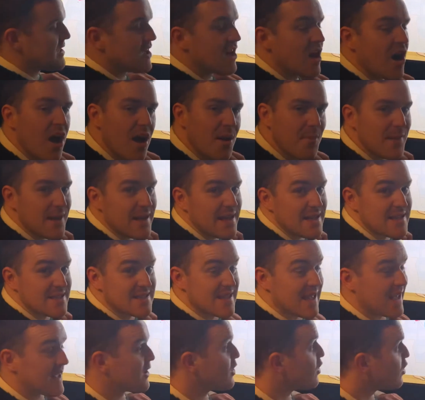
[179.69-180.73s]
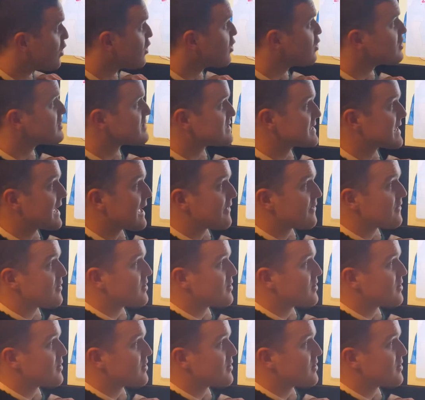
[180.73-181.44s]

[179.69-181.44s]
How many is that all together?